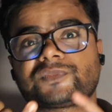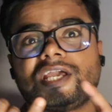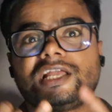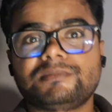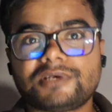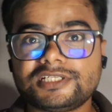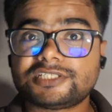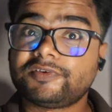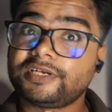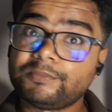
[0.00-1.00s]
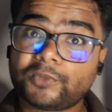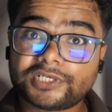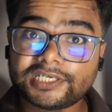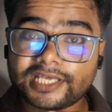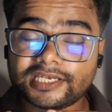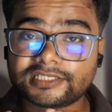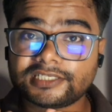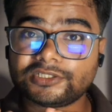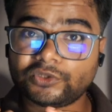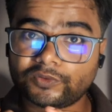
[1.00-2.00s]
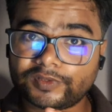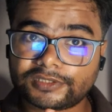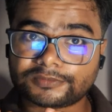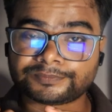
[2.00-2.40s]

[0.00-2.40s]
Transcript: Halbarad is a very important character in the novel.